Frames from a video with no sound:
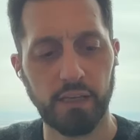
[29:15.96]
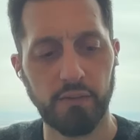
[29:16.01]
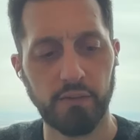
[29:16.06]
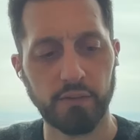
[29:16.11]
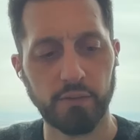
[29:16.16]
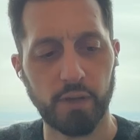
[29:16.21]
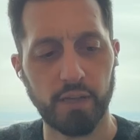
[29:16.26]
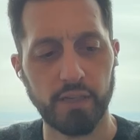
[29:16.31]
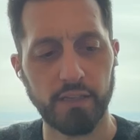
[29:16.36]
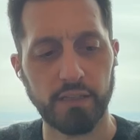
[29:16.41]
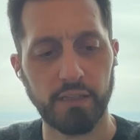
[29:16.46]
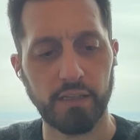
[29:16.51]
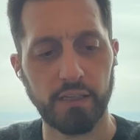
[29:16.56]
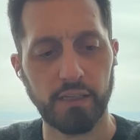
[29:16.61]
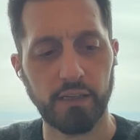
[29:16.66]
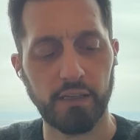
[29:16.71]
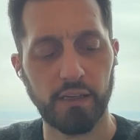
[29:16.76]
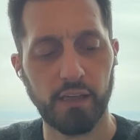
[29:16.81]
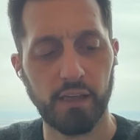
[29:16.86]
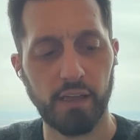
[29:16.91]
David
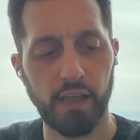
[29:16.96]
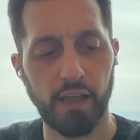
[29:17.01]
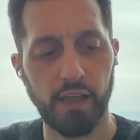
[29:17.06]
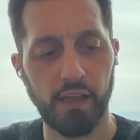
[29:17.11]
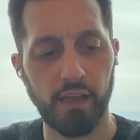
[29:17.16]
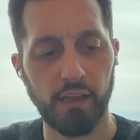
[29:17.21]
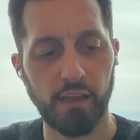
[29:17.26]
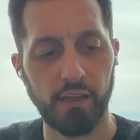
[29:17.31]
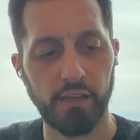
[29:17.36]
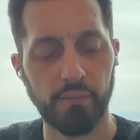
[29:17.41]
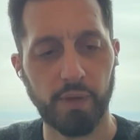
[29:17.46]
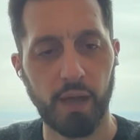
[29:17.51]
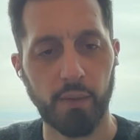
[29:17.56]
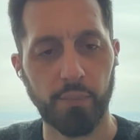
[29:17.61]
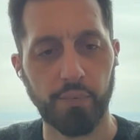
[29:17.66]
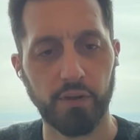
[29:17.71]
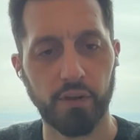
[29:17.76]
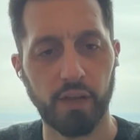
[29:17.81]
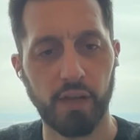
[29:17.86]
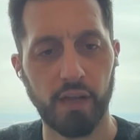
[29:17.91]
Swensen uh, uh,
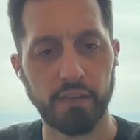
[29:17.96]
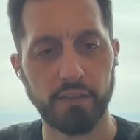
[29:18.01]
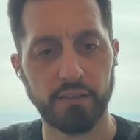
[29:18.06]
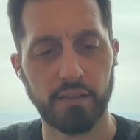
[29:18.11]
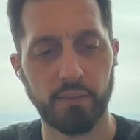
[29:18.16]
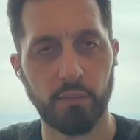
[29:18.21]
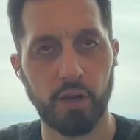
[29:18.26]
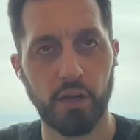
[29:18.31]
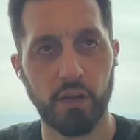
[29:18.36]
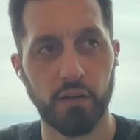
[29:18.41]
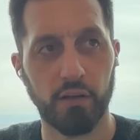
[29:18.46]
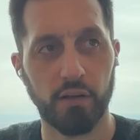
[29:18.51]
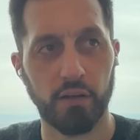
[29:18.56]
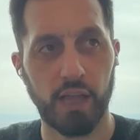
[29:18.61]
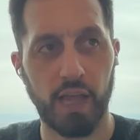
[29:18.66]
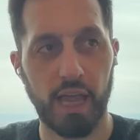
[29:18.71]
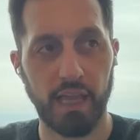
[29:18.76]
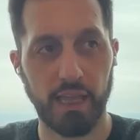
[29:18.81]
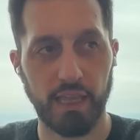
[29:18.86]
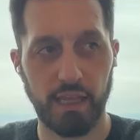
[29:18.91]
popularized the model
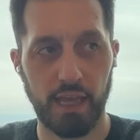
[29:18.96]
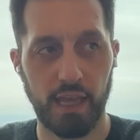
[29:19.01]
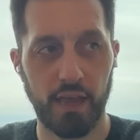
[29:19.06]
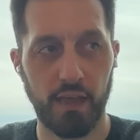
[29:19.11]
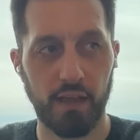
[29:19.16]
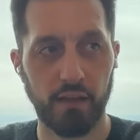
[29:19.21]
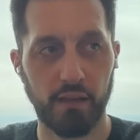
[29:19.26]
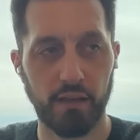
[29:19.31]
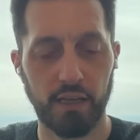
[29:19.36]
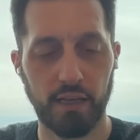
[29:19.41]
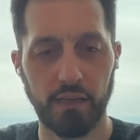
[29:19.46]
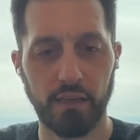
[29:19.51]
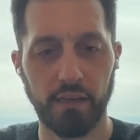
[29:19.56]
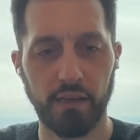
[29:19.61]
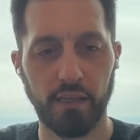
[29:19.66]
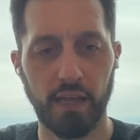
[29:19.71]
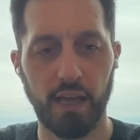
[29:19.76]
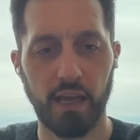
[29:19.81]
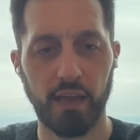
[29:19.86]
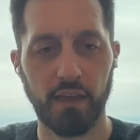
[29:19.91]
at Yale, and
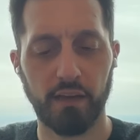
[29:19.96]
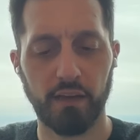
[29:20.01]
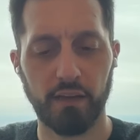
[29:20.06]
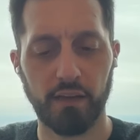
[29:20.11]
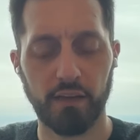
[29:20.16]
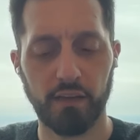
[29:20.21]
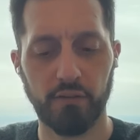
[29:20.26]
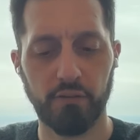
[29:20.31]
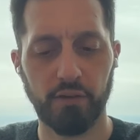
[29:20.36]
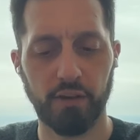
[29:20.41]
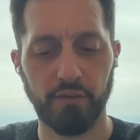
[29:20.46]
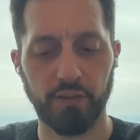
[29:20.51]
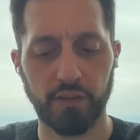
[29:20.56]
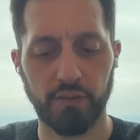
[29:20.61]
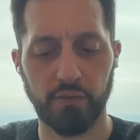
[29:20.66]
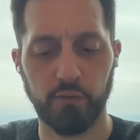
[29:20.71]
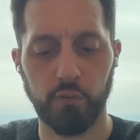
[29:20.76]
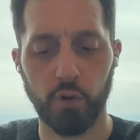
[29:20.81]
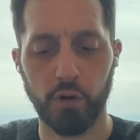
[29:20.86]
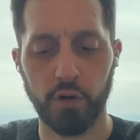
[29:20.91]
he had roughly
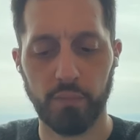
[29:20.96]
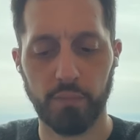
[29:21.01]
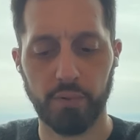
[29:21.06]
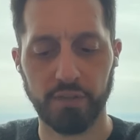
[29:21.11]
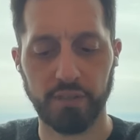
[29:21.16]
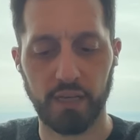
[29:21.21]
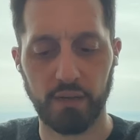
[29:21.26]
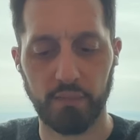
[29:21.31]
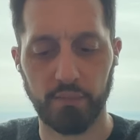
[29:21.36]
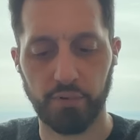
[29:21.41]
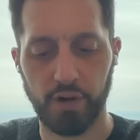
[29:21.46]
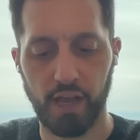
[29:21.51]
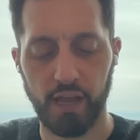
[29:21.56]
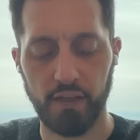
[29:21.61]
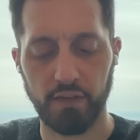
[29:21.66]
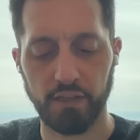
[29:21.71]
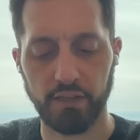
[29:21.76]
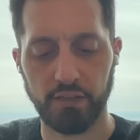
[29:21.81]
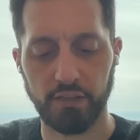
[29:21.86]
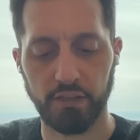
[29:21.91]
40% in
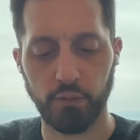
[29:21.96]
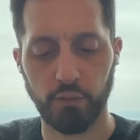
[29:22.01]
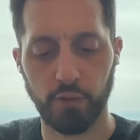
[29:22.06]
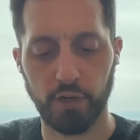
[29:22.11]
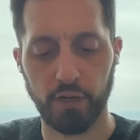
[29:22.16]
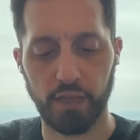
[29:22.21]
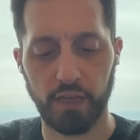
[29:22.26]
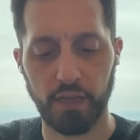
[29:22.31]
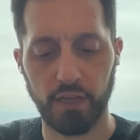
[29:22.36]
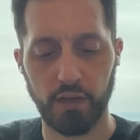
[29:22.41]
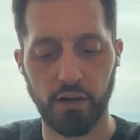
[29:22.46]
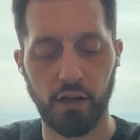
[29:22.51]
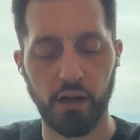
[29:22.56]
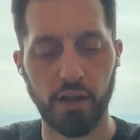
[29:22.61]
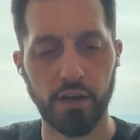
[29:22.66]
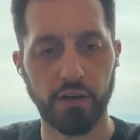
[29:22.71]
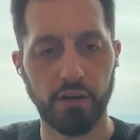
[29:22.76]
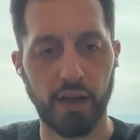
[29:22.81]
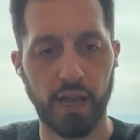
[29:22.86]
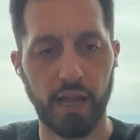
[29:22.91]
privates. Do you worry that you're
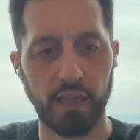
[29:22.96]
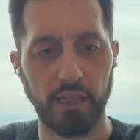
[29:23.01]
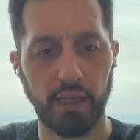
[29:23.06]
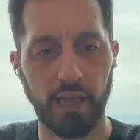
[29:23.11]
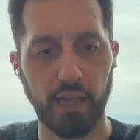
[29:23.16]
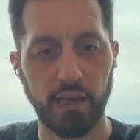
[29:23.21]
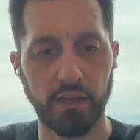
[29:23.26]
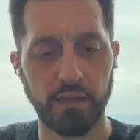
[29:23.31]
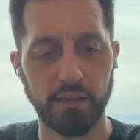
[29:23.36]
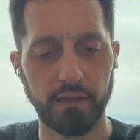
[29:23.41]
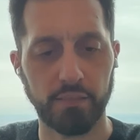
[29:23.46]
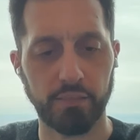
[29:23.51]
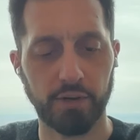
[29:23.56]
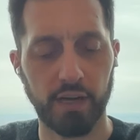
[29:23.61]
under allocated into